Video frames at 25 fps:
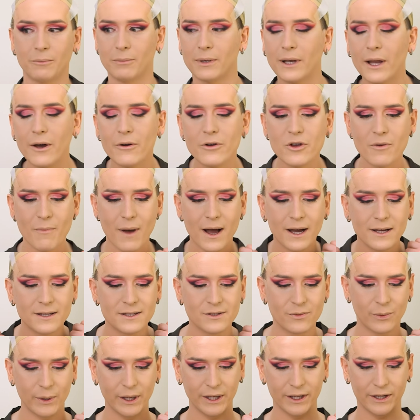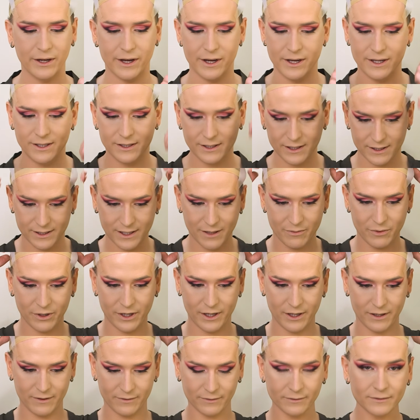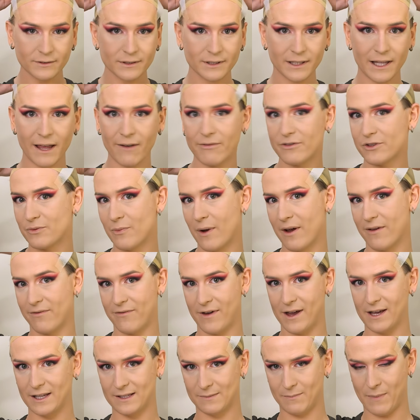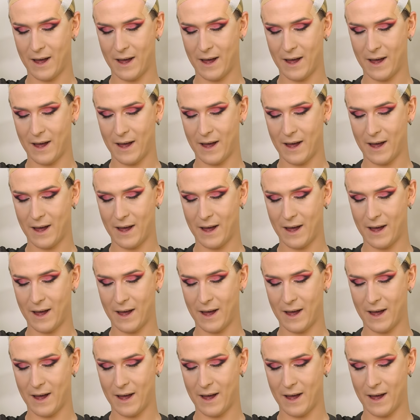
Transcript: blow your minds away, guys, because I'm gonna lift my face